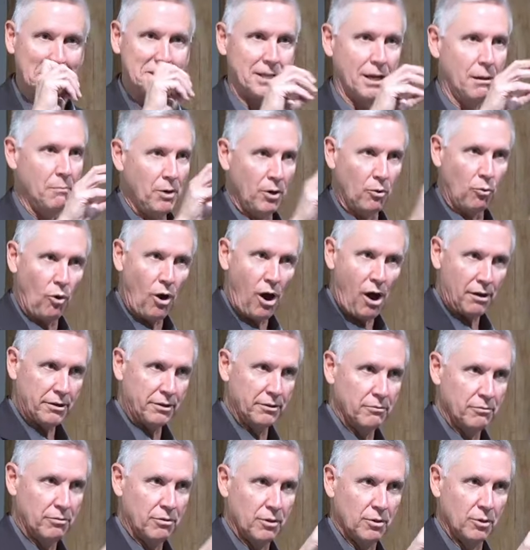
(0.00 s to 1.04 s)
and I'm going to walk
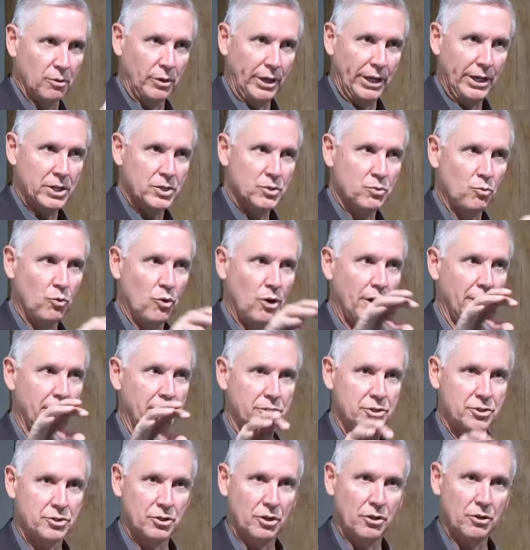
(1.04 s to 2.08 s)
you through each one and
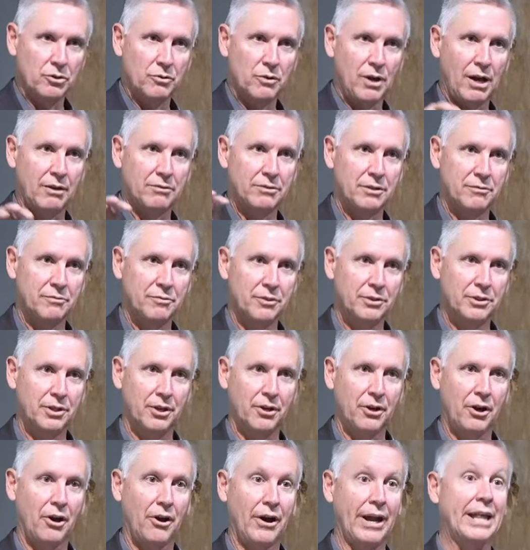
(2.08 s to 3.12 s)
show you how different they
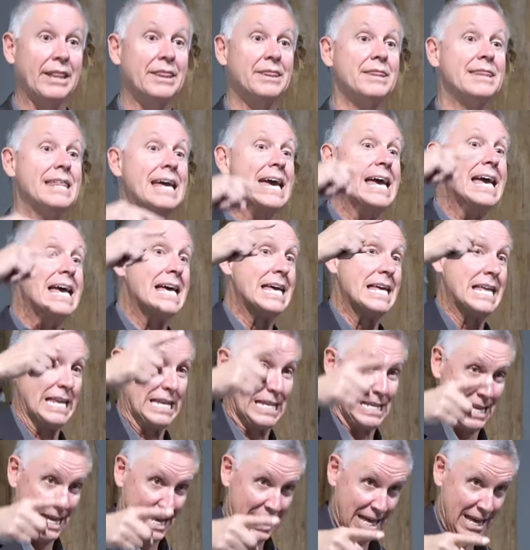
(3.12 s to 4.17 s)
are, and
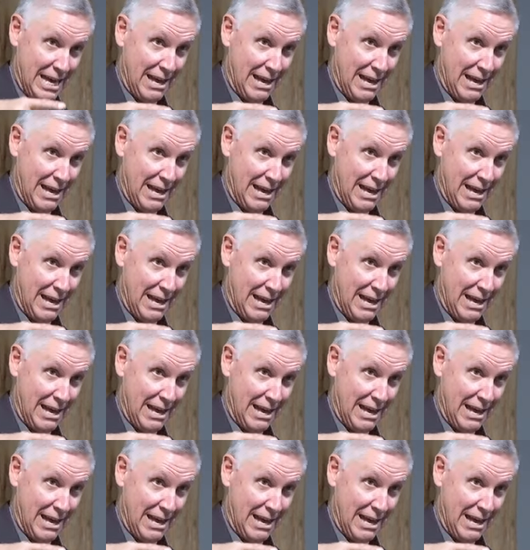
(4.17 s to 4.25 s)
then